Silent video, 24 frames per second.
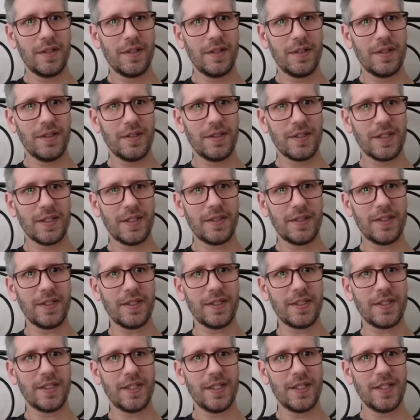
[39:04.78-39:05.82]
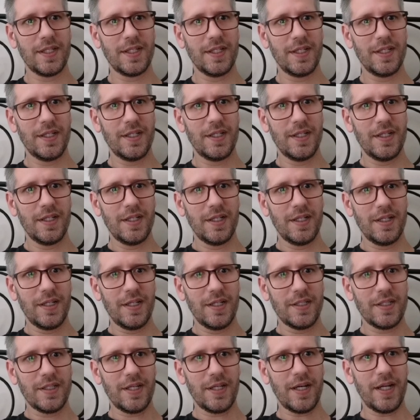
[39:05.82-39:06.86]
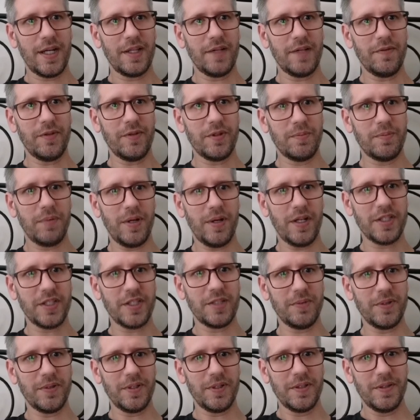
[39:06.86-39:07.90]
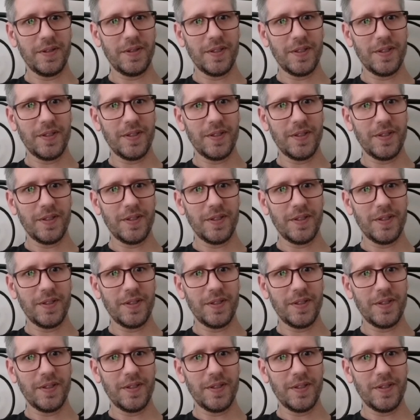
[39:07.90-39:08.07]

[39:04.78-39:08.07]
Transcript: Let's get this as high level as possible.